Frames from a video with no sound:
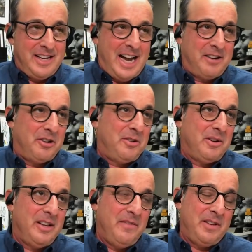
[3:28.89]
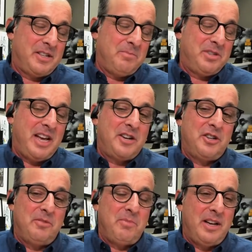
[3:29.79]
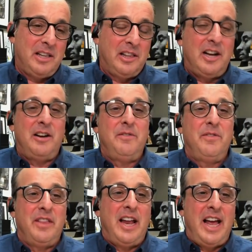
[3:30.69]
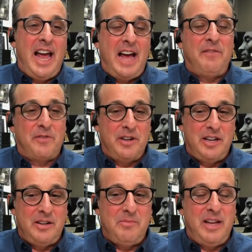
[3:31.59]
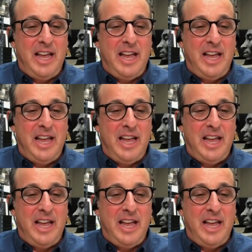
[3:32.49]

I don't know if it's obsession, but love that I had for him.